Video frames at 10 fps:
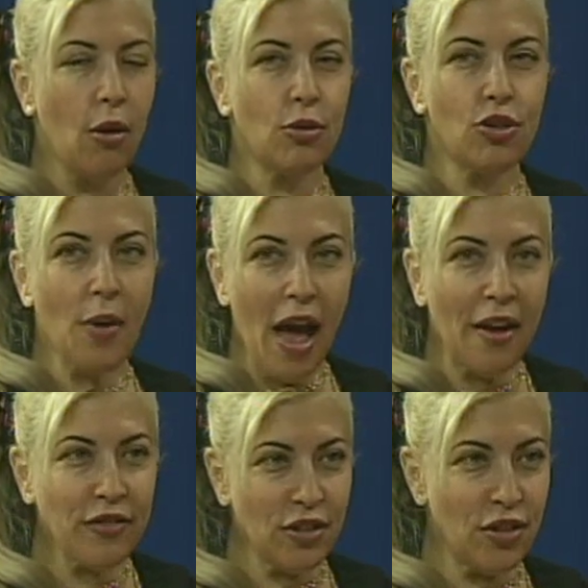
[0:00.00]
What you
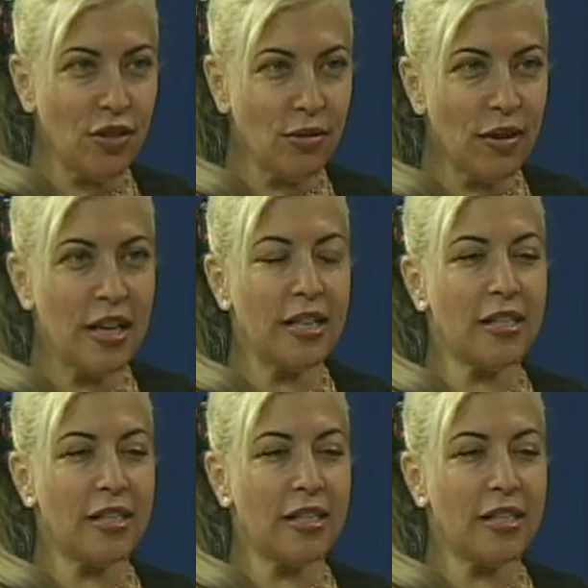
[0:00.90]
have to do is